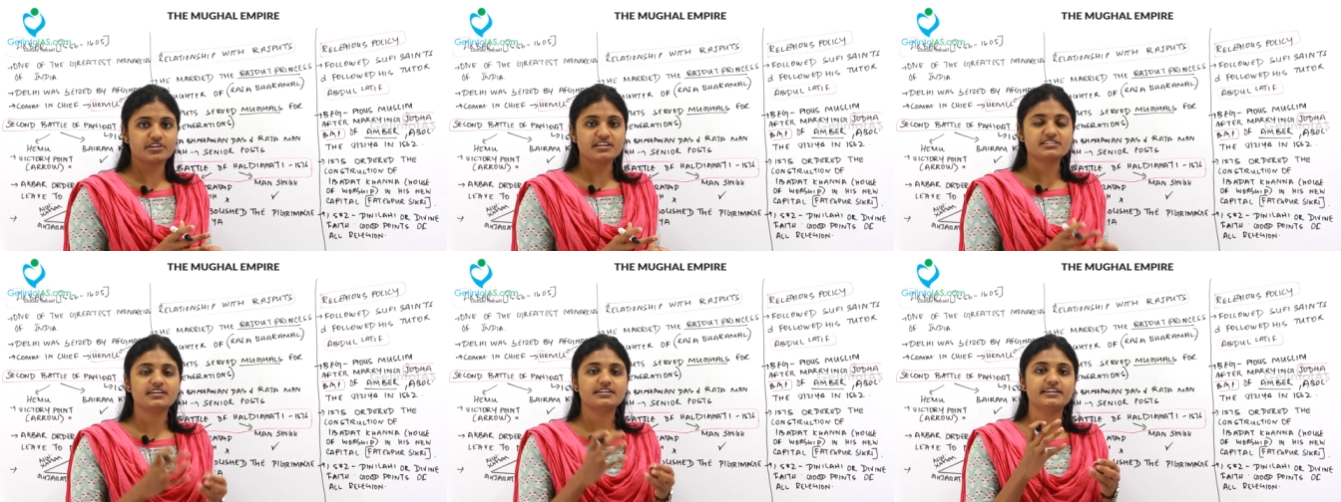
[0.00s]

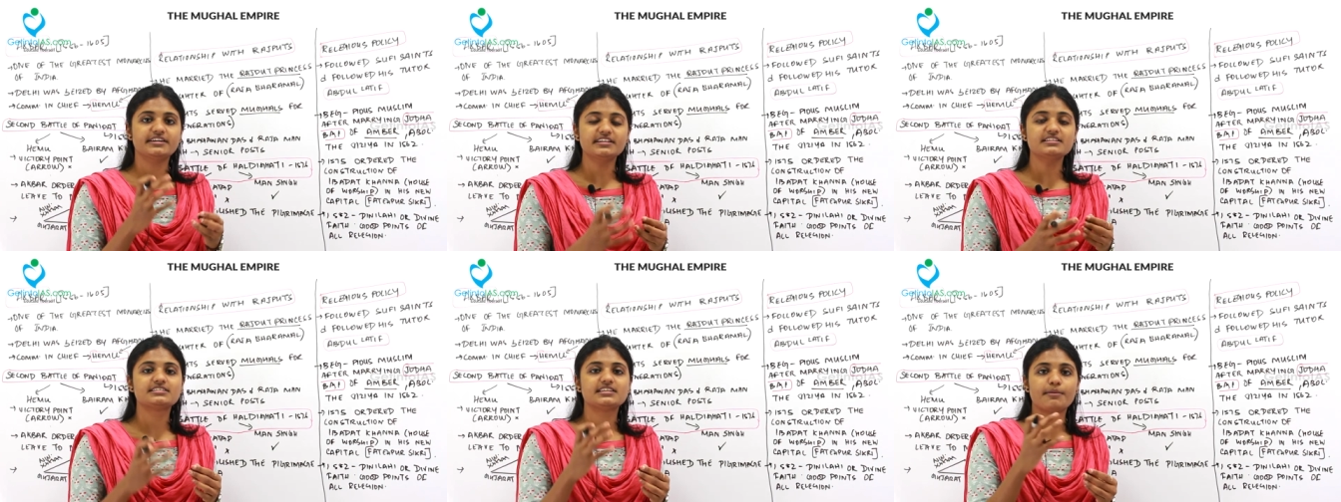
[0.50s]
kings
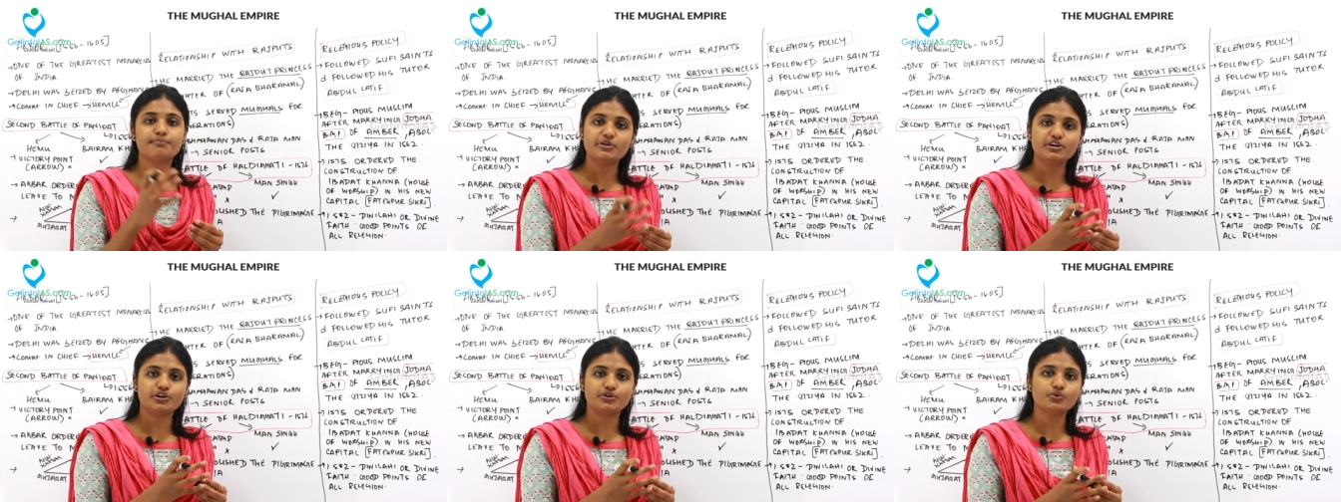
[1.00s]
didn't
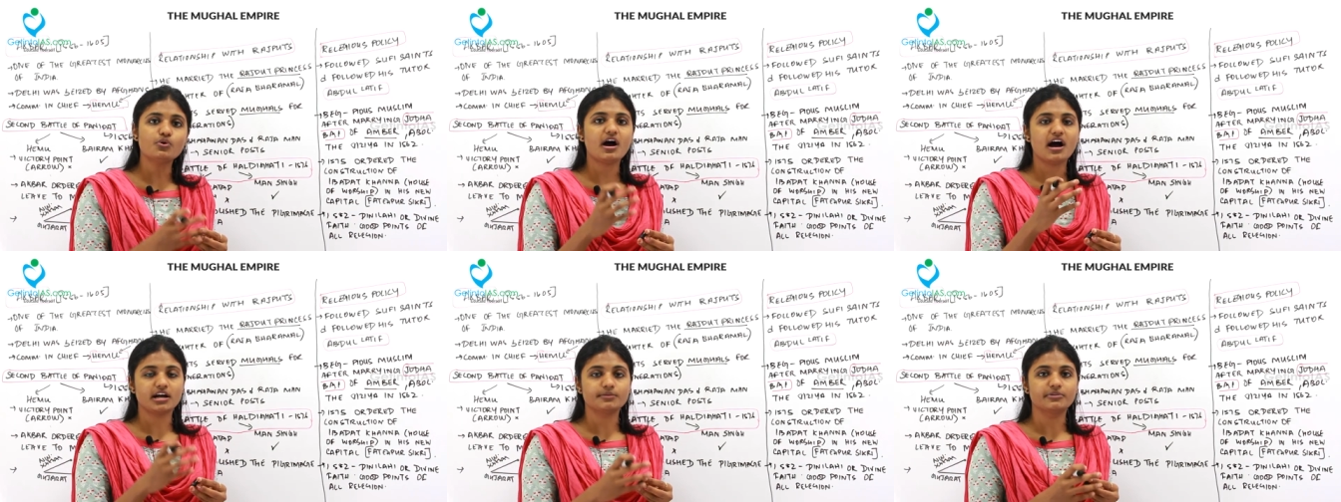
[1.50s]
submit to
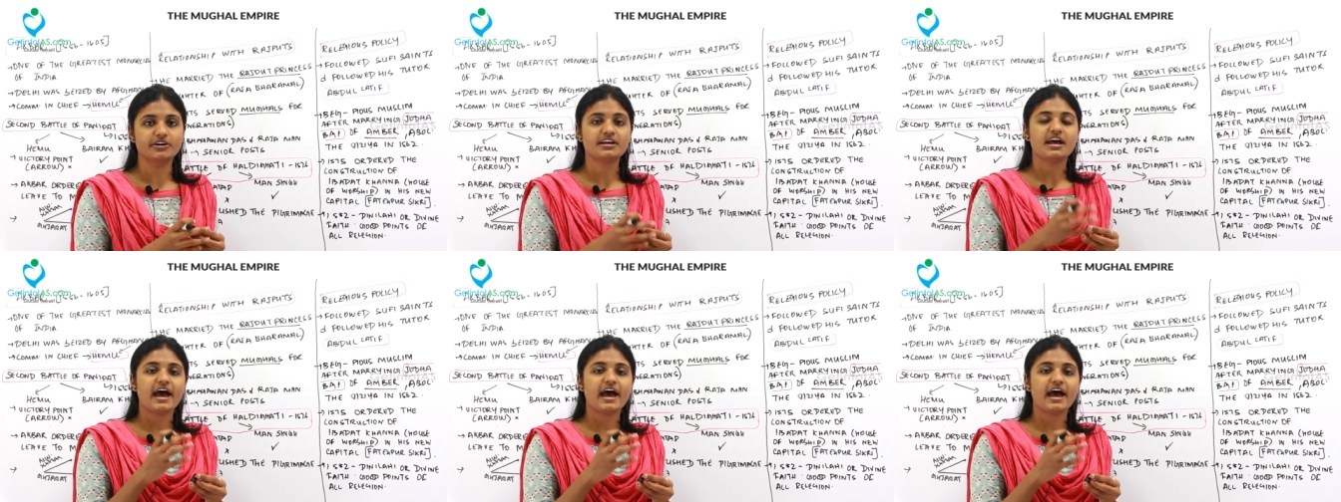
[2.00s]
Akbar